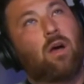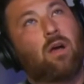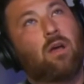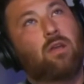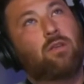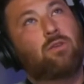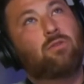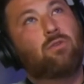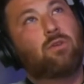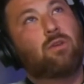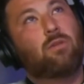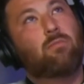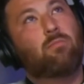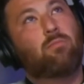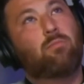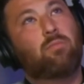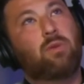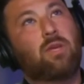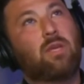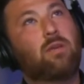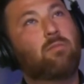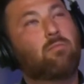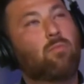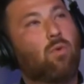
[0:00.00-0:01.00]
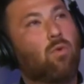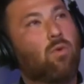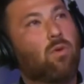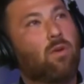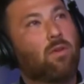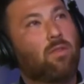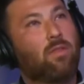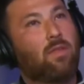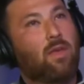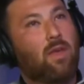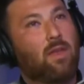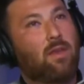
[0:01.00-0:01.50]
can be more
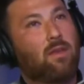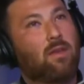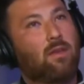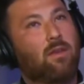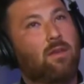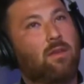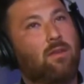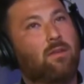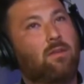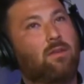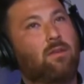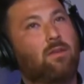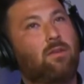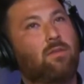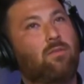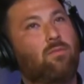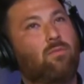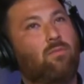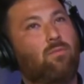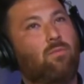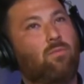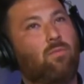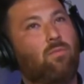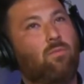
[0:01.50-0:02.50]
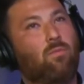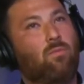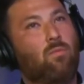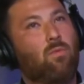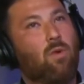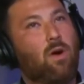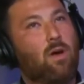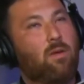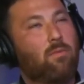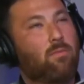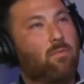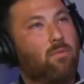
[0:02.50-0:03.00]
than
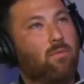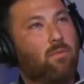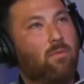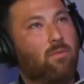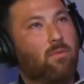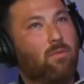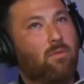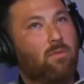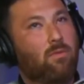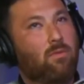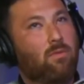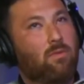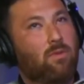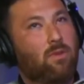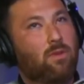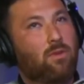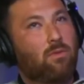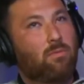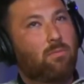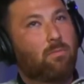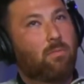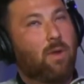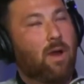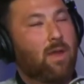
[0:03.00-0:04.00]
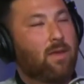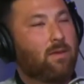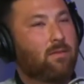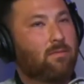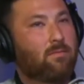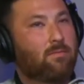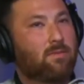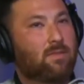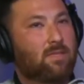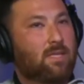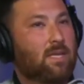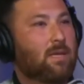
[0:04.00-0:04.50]
what you might seem at